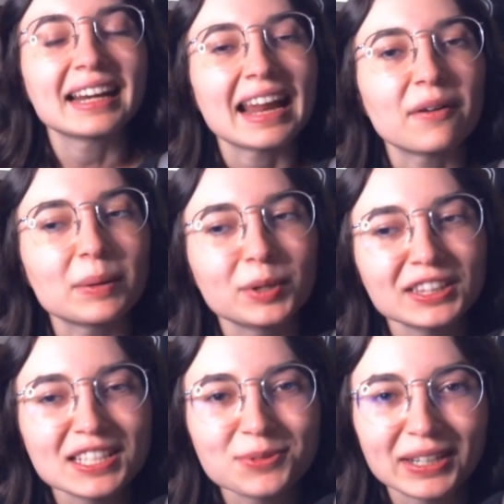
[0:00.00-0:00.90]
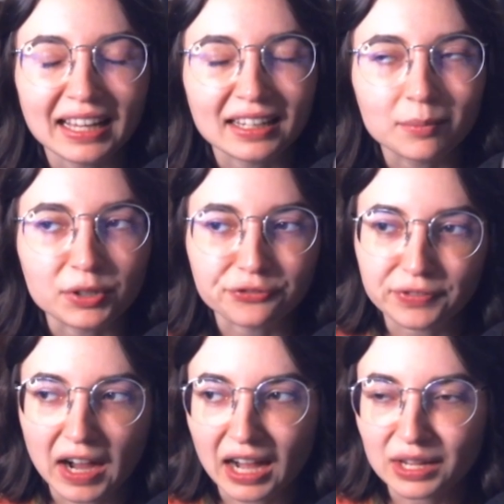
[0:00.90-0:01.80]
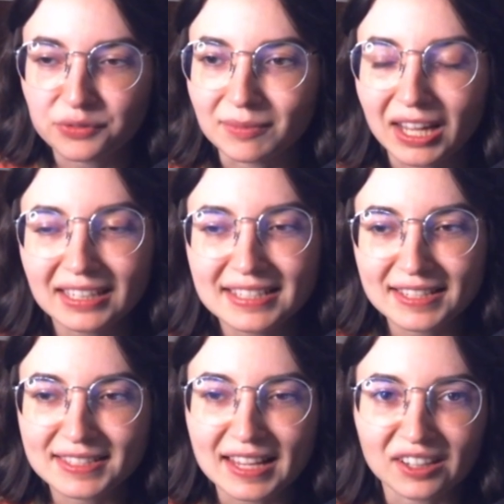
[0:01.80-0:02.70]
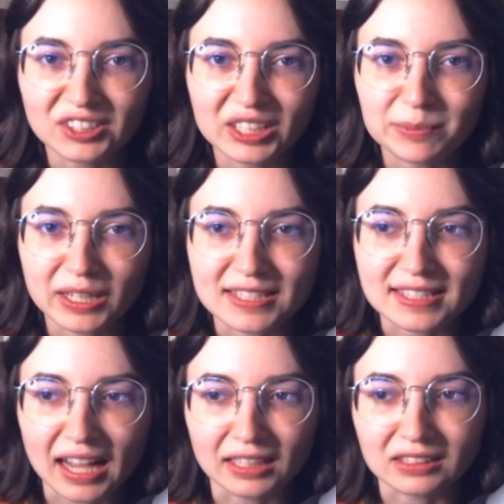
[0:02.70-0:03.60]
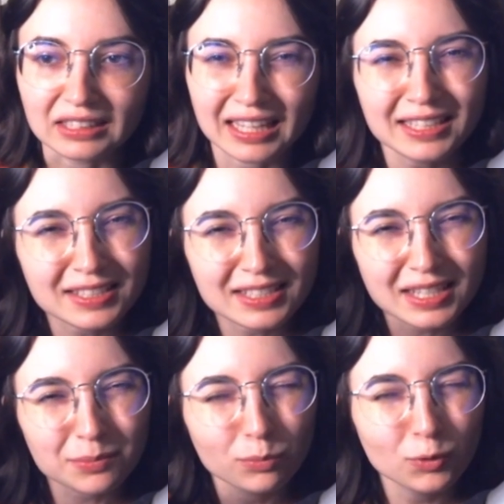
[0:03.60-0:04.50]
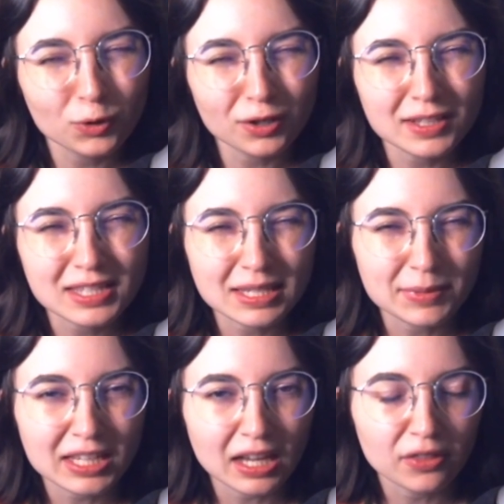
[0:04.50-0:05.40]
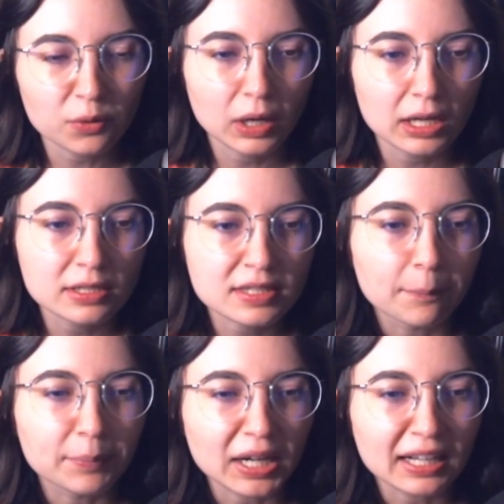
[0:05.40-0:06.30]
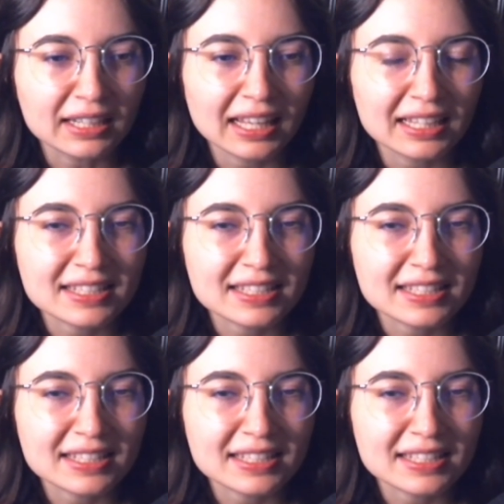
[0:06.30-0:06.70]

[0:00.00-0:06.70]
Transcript: Now I put this one at number 5, not necessarily because I liked it more than some of the other ones, but it